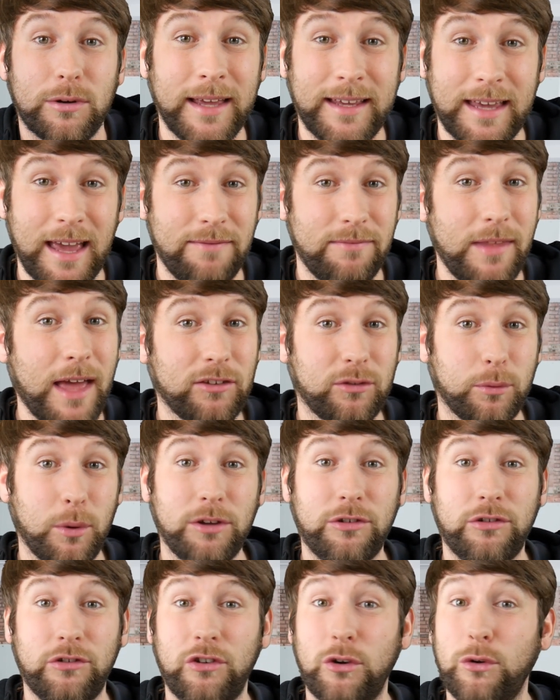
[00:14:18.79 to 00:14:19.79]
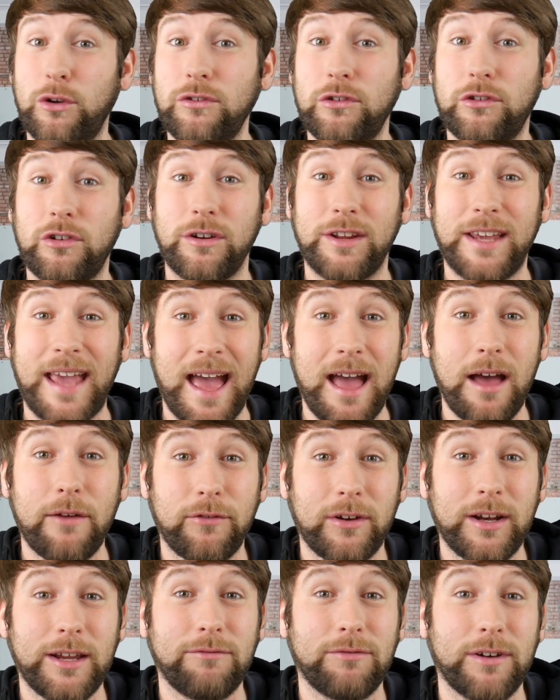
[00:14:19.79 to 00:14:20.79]
Again, that's why students should
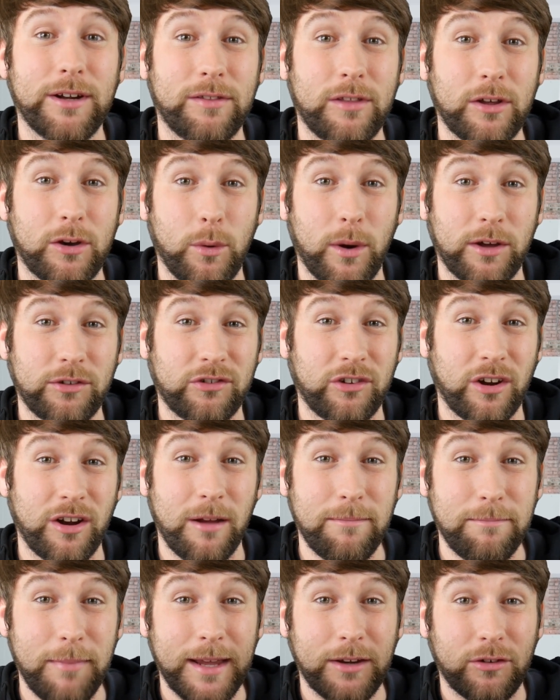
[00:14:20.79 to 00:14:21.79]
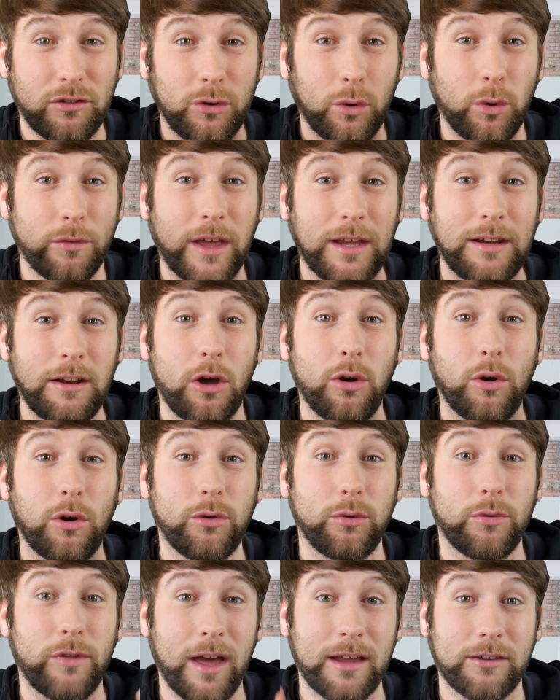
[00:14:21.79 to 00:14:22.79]
carefully read the question and make sure they know
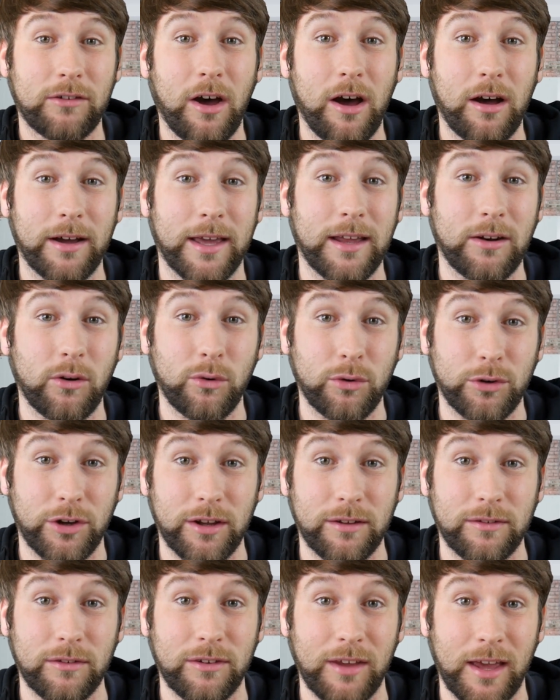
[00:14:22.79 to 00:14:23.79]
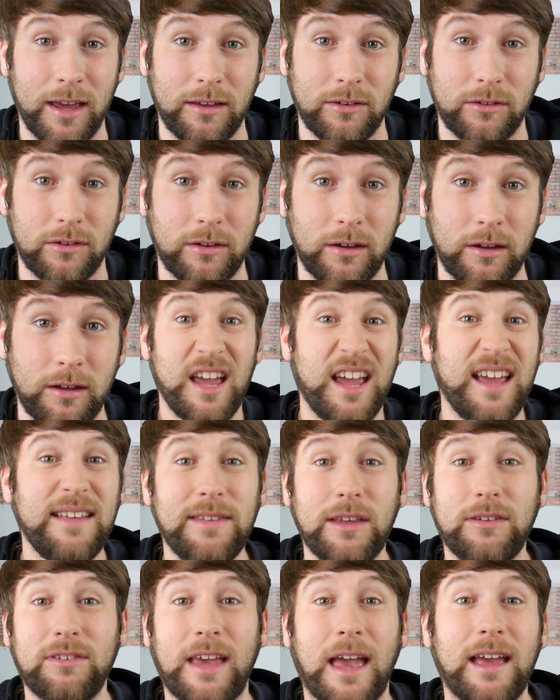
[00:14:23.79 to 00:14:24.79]
who their target audience is. In
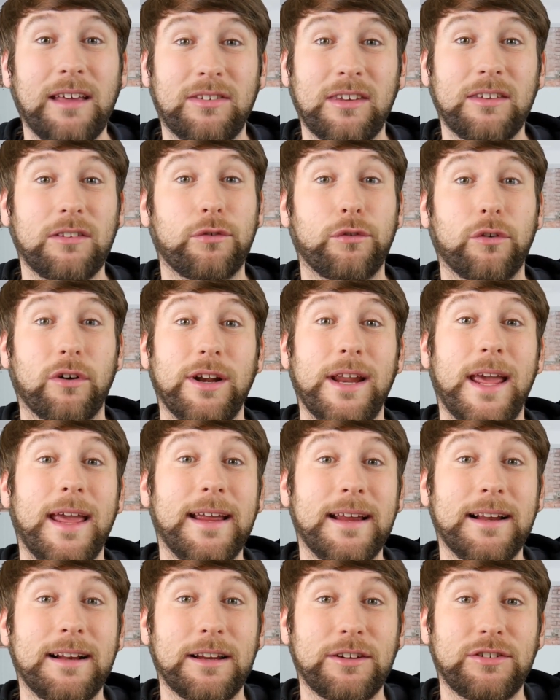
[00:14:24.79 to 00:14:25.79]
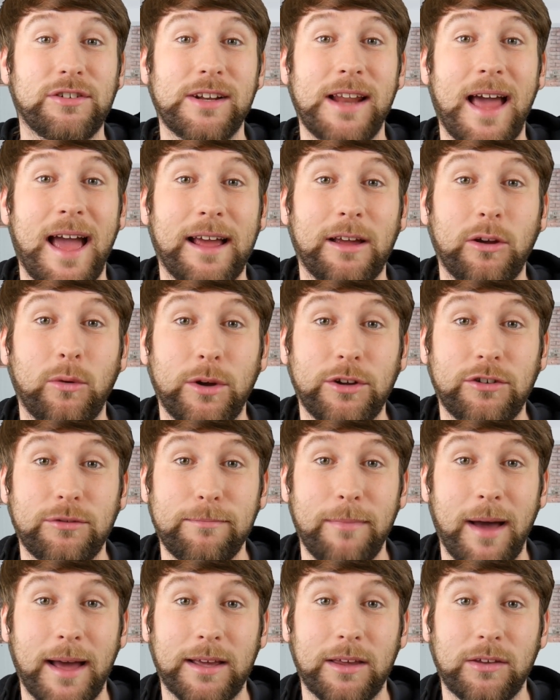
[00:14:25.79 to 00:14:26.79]
this case, it's for an English language
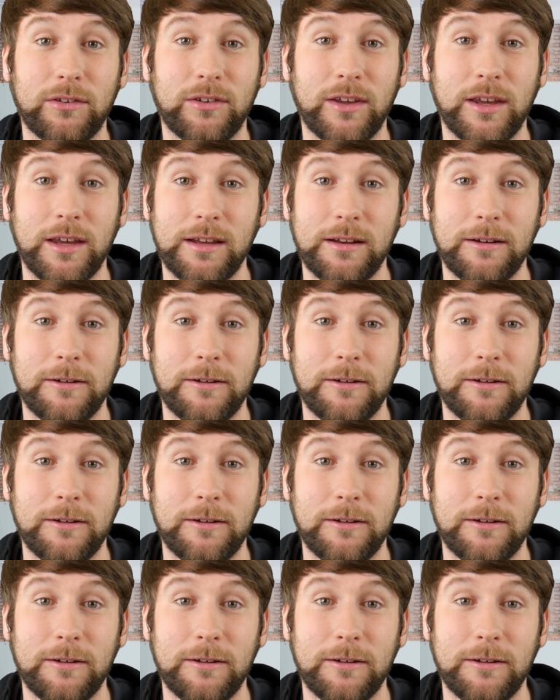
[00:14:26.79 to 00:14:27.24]
magazine.